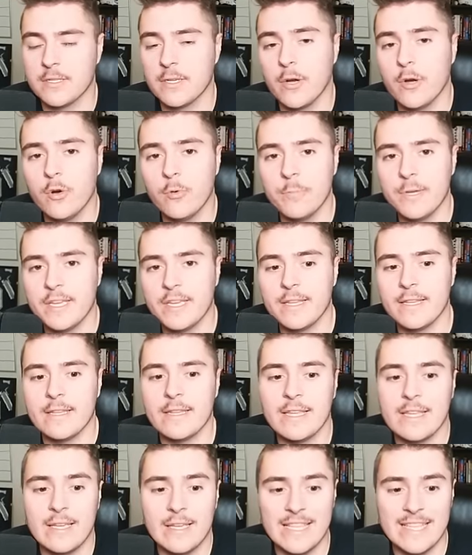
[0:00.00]

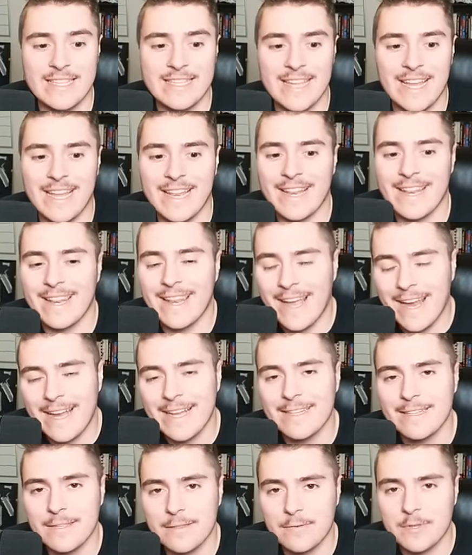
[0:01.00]
Tobin is a
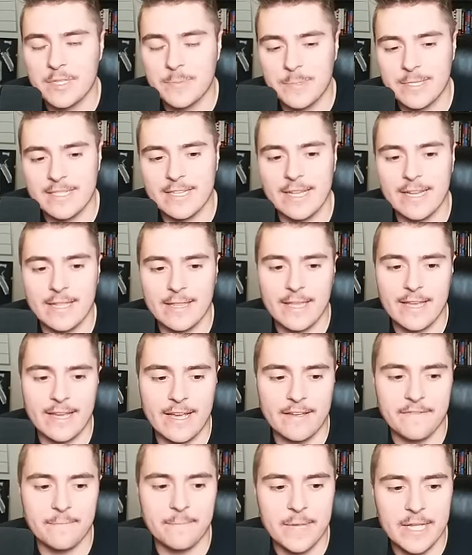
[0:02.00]
93 speed tight end, like
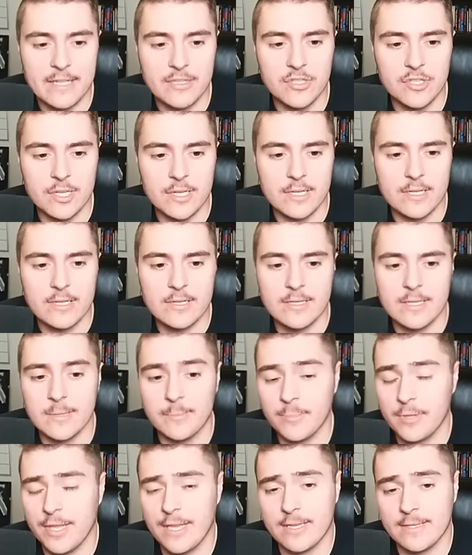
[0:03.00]
I've mentioned. He
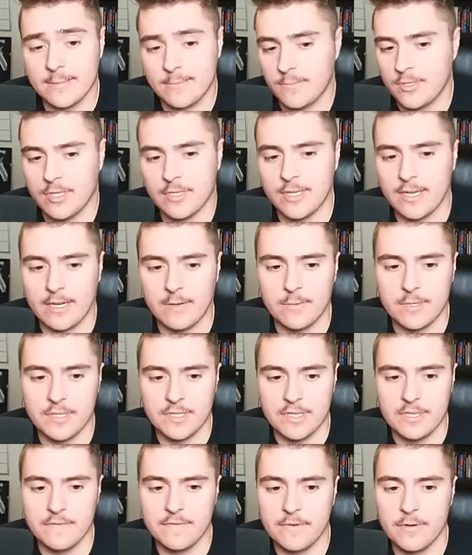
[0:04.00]
plays just like a
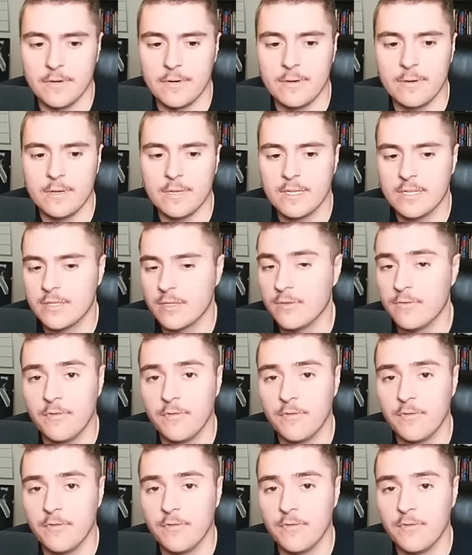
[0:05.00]
receiver too